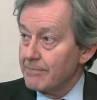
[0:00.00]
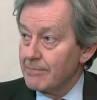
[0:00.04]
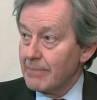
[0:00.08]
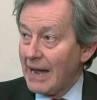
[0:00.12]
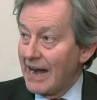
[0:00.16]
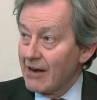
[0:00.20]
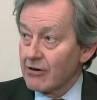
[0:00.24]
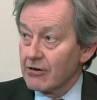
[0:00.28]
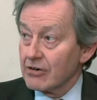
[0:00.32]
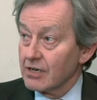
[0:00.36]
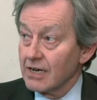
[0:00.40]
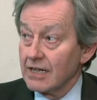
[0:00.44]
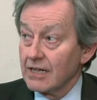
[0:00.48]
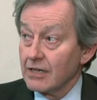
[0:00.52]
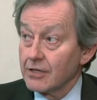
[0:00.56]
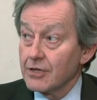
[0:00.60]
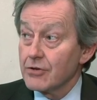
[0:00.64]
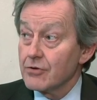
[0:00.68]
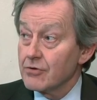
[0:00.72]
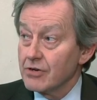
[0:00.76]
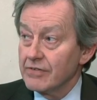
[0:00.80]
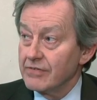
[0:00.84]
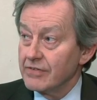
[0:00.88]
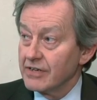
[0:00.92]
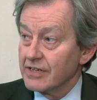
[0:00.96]
parallel
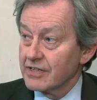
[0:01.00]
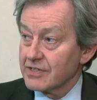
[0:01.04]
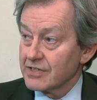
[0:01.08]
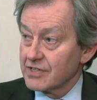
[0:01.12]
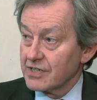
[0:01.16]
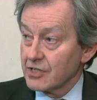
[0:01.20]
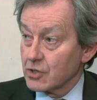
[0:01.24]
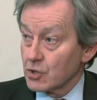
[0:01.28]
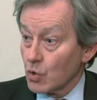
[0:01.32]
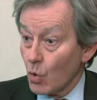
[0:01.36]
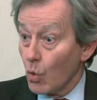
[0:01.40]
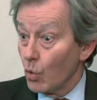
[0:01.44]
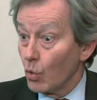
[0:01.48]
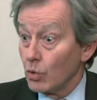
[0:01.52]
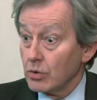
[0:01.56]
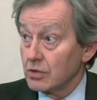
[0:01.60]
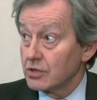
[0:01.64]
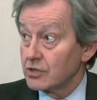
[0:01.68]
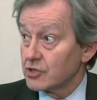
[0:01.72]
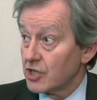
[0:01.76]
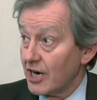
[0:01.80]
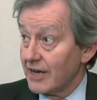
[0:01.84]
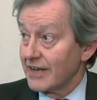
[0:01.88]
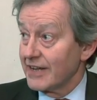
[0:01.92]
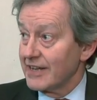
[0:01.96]
universes, all
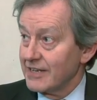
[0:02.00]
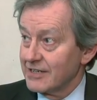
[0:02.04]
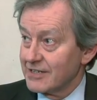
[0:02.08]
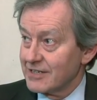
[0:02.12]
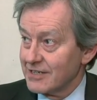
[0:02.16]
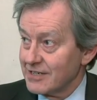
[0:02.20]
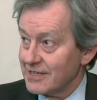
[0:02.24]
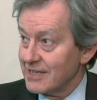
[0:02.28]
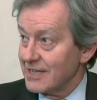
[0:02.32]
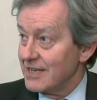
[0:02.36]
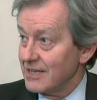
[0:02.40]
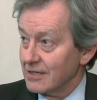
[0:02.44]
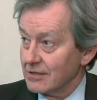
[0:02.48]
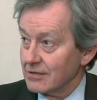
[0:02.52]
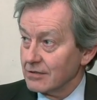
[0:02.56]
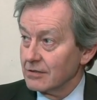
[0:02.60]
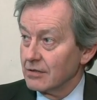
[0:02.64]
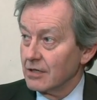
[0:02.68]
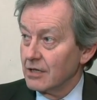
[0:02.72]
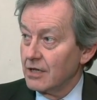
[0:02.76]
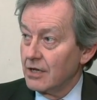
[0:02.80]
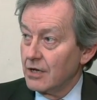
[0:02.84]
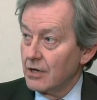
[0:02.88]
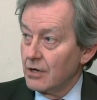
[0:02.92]
trying to deal